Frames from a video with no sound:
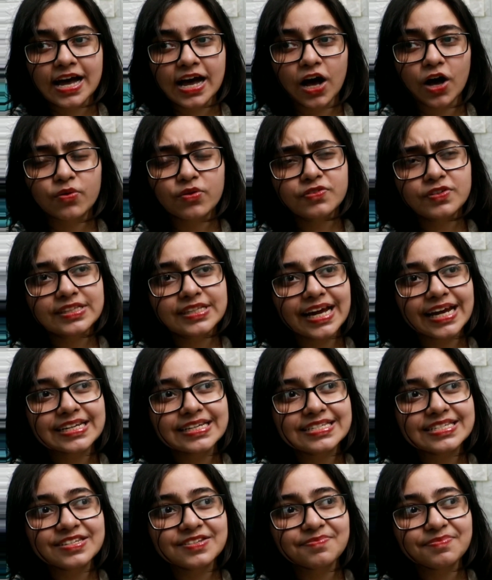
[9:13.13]
However, that
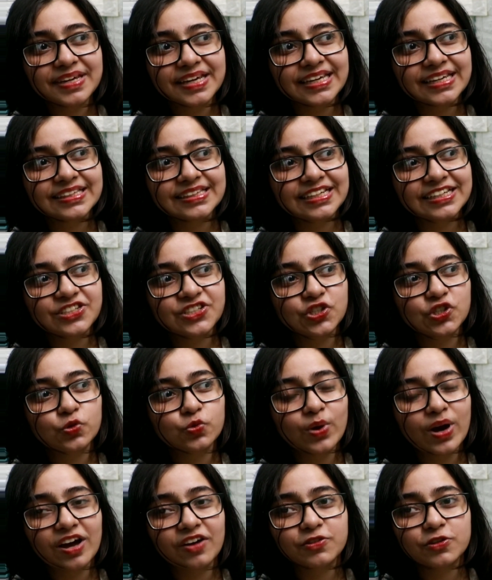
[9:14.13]
doesn't mean that
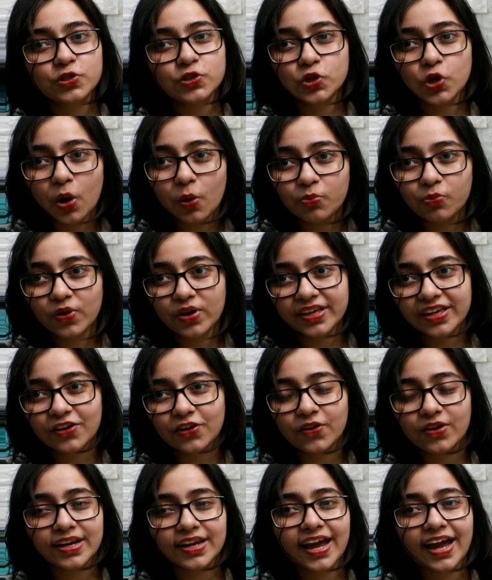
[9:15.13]
you have to stop working
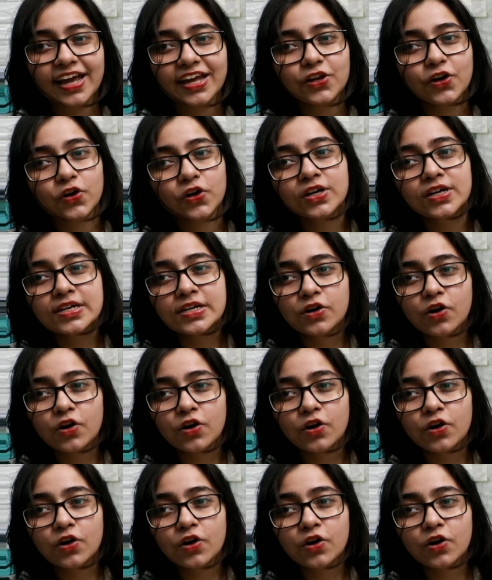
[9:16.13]
online or